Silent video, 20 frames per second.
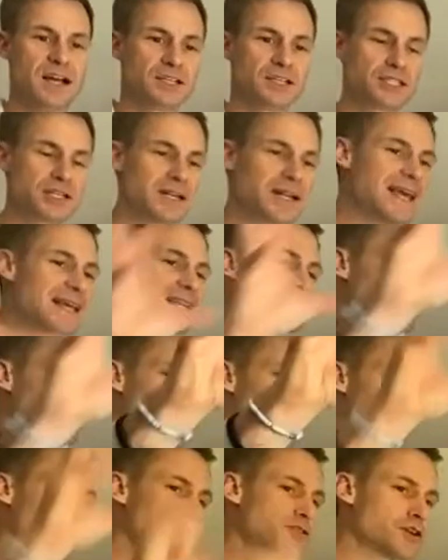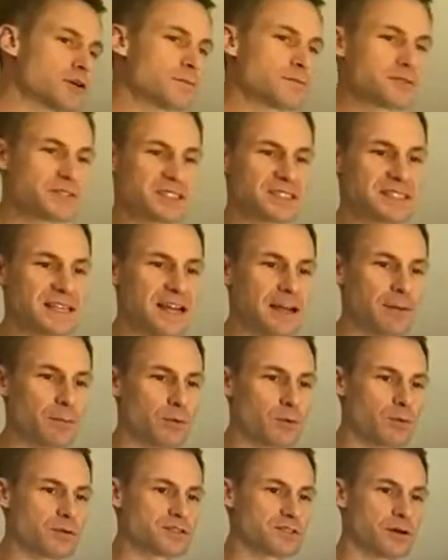So to get long-term
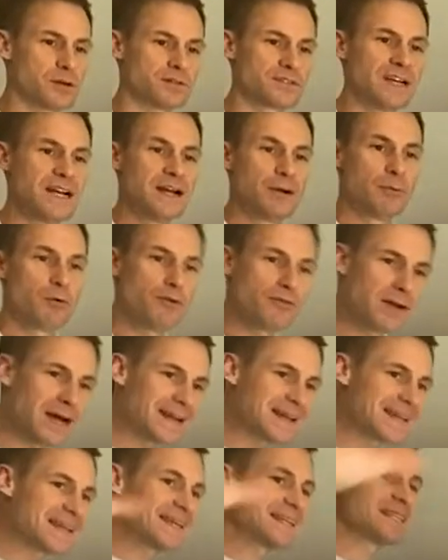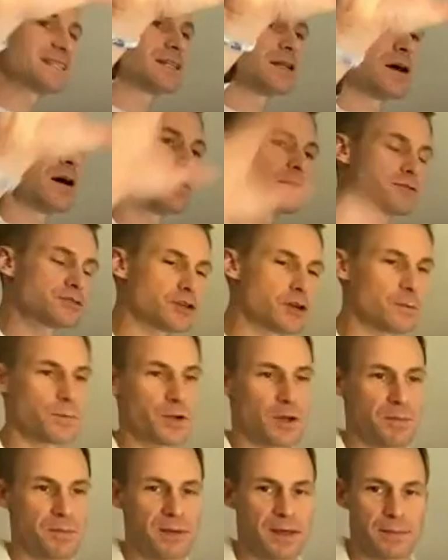sustainable results, we've got to get long-term
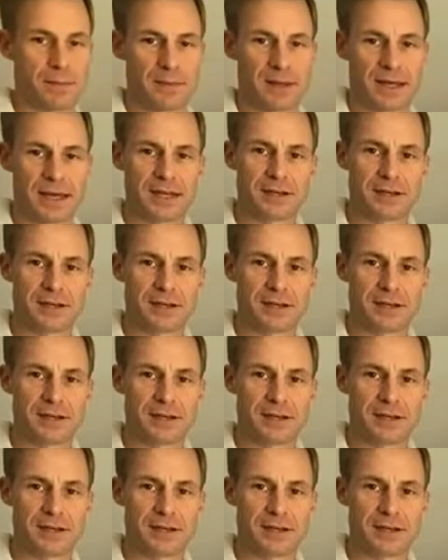commitment.